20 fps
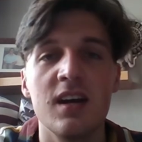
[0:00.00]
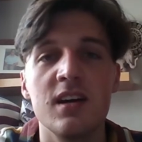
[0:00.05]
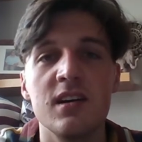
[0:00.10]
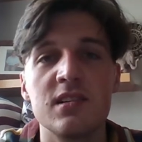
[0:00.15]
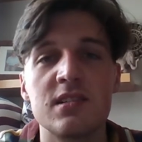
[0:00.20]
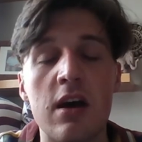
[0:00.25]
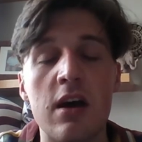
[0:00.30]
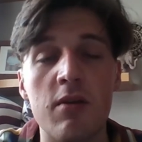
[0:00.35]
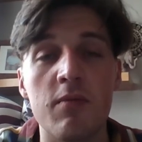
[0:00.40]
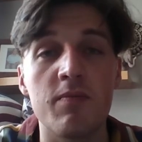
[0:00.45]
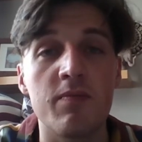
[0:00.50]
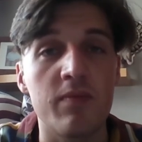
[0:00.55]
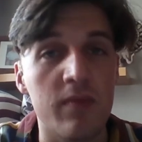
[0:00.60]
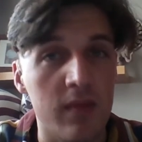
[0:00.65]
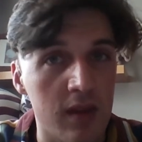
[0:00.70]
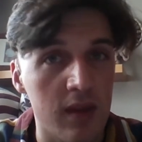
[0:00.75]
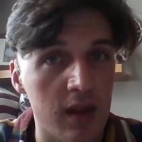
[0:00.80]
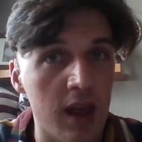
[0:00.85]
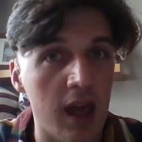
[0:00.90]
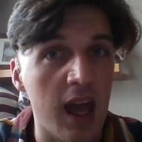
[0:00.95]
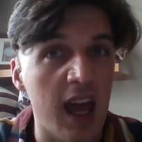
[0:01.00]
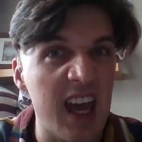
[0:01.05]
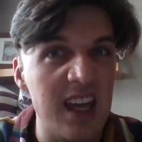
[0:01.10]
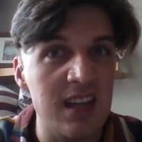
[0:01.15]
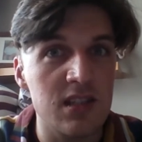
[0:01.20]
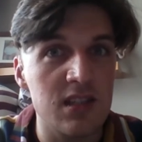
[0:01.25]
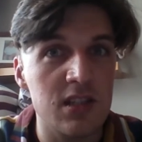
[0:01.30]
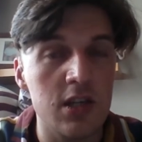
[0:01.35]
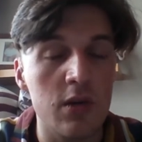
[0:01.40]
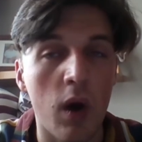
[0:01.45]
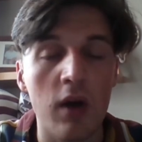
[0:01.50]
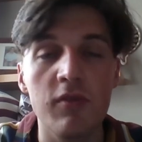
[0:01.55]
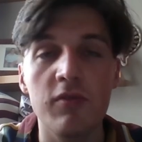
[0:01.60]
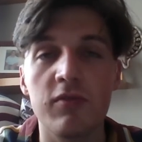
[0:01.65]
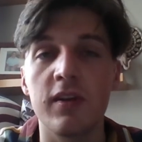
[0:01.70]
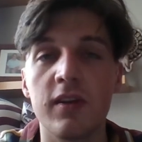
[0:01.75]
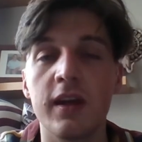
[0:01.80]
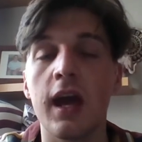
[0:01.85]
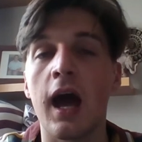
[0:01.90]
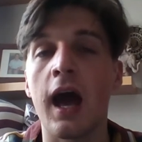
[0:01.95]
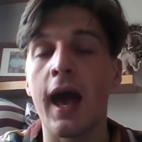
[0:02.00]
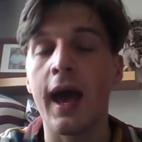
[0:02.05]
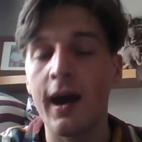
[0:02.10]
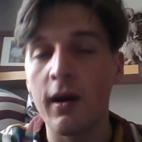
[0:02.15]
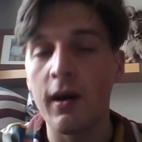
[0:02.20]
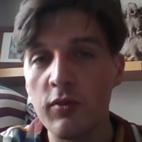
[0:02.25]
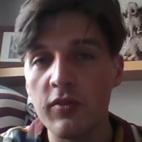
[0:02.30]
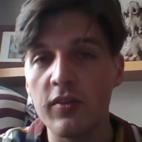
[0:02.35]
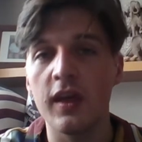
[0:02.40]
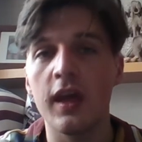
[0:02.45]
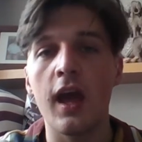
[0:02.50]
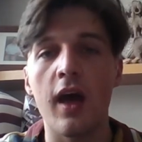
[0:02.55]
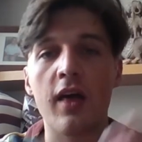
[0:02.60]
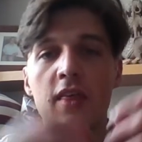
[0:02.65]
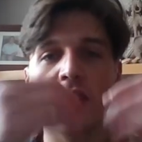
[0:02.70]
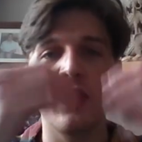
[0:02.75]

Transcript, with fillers: so here's to hopefully a healthy,